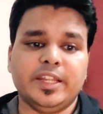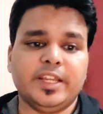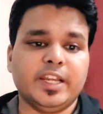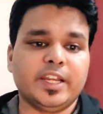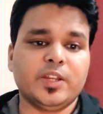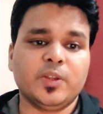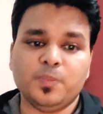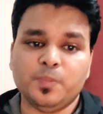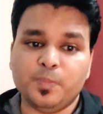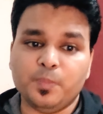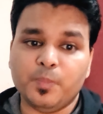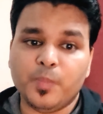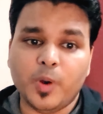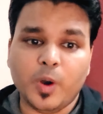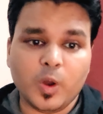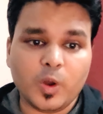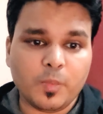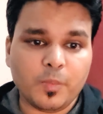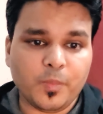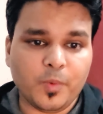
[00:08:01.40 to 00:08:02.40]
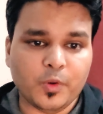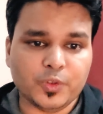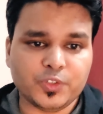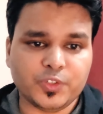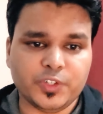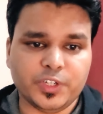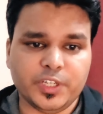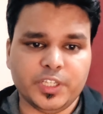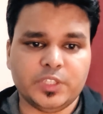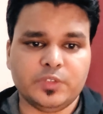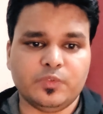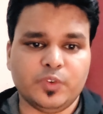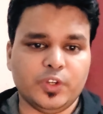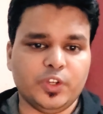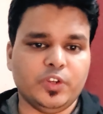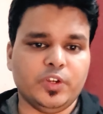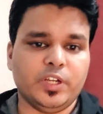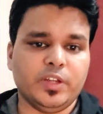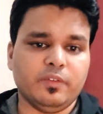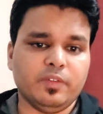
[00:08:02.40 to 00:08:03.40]
get more opportunities for
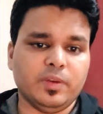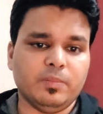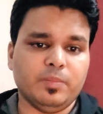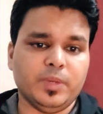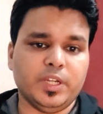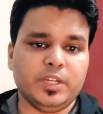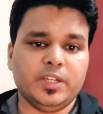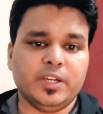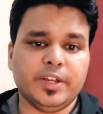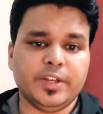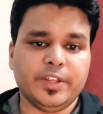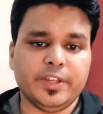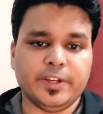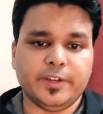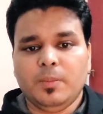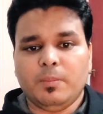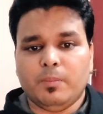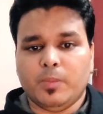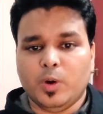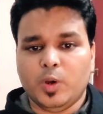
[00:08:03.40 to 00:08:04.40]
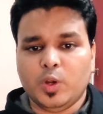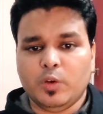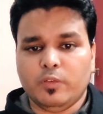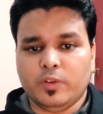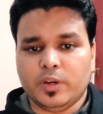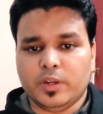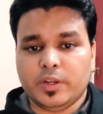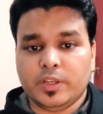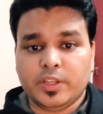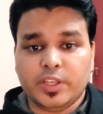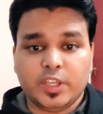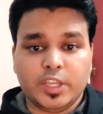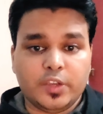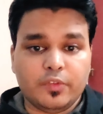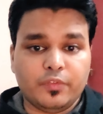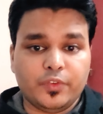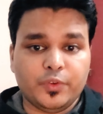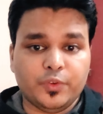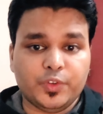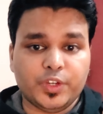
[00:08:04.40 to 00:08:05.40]
your development career. Moreover,
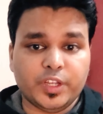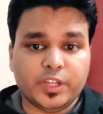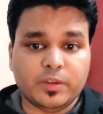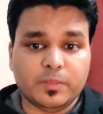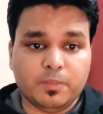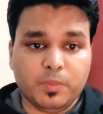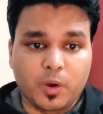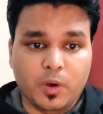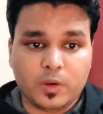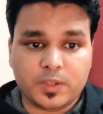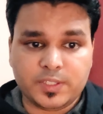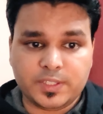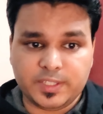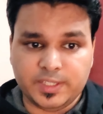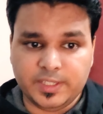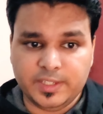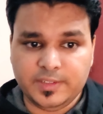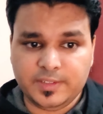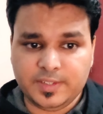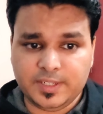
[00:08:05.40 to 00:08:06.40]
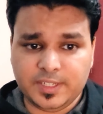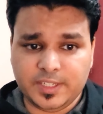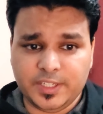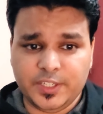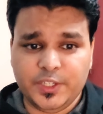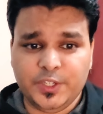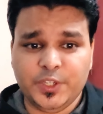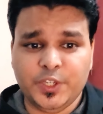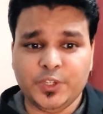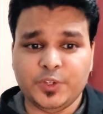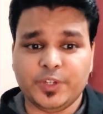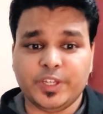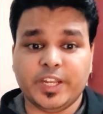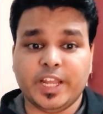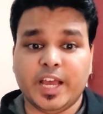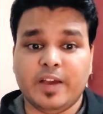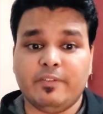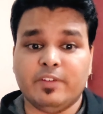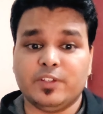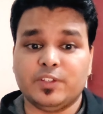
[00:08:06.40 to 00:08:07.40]
if you take a blog seriously, you can
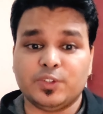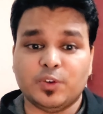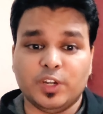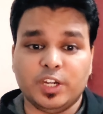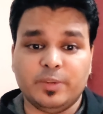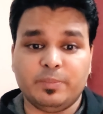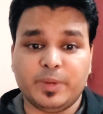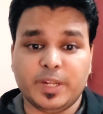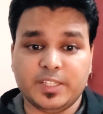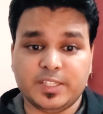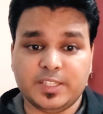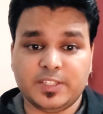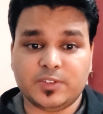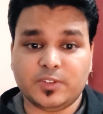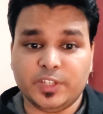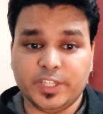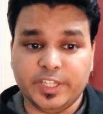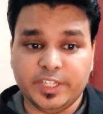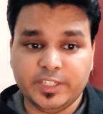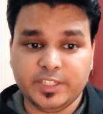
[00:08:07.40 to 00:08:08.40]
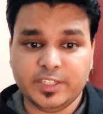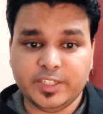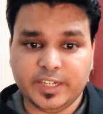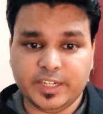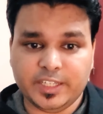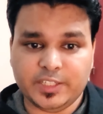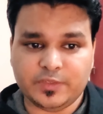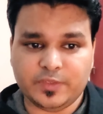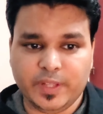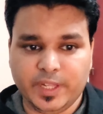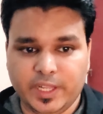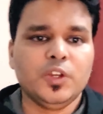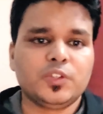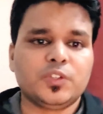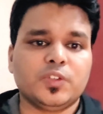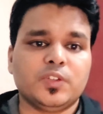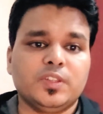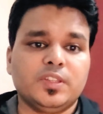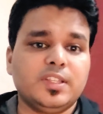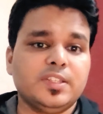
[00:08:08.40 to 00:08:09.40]
have a solid presence on the internet as well.
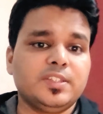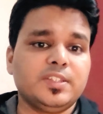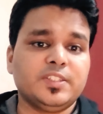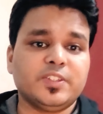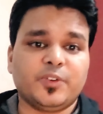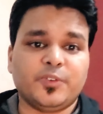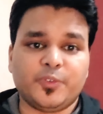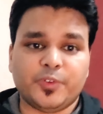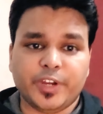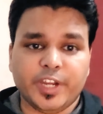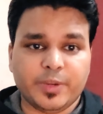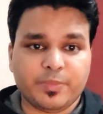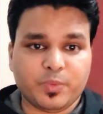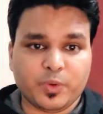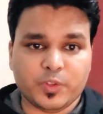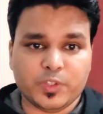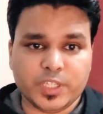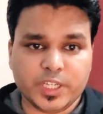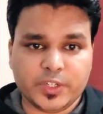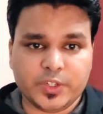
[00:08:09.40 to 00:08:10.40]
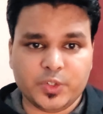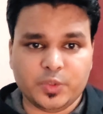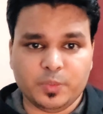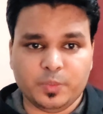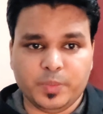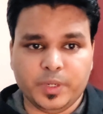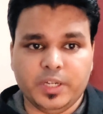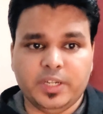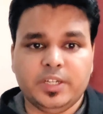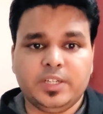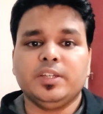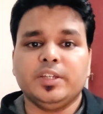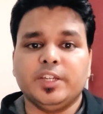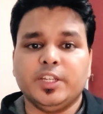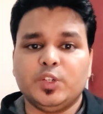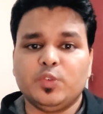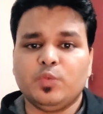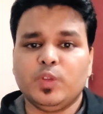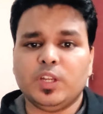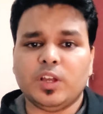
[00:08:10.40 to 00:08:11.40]
So this is a great project to build.
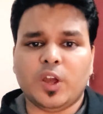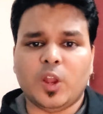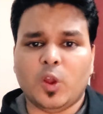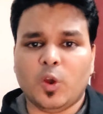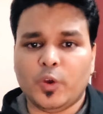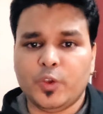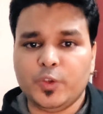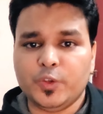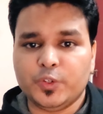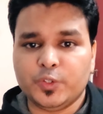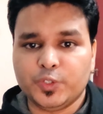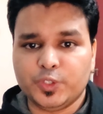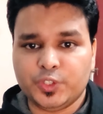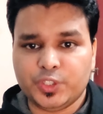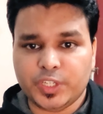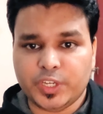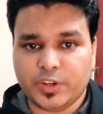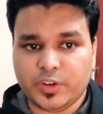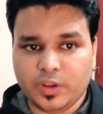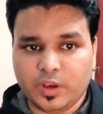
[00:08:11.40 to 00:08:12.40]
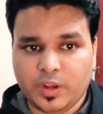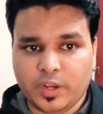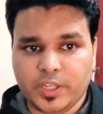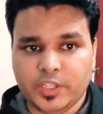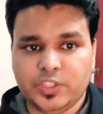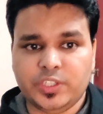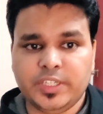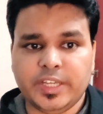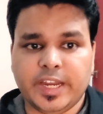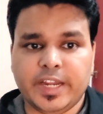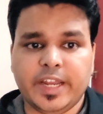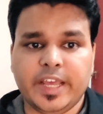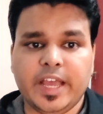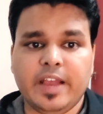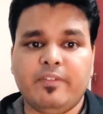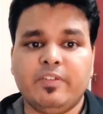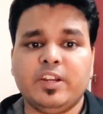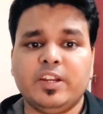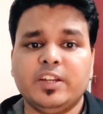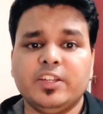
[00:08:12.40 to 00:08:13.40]
It will allow you to share knowledge and
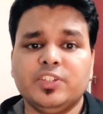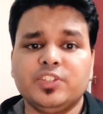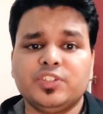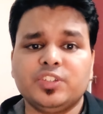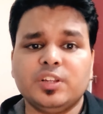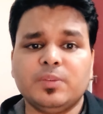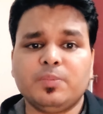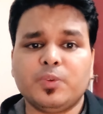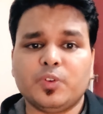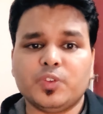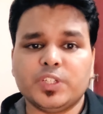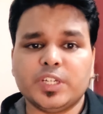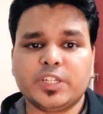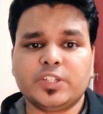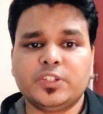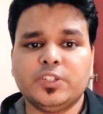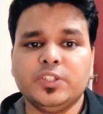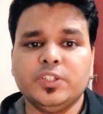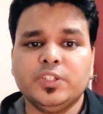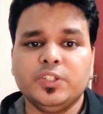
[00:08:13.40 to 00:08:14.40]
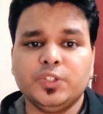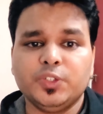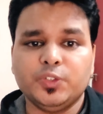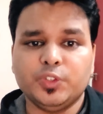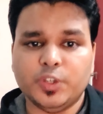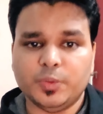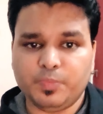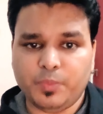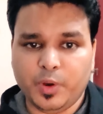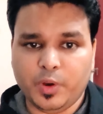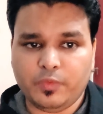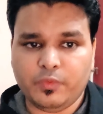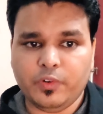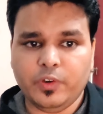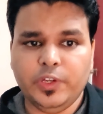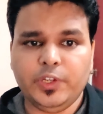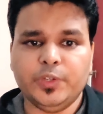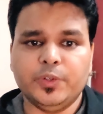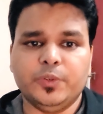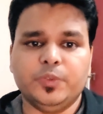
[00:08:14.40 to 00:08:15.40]
have an additional project to your
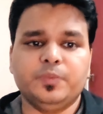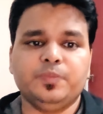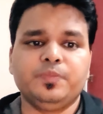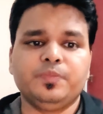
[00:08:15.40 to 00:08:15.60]
portfolio.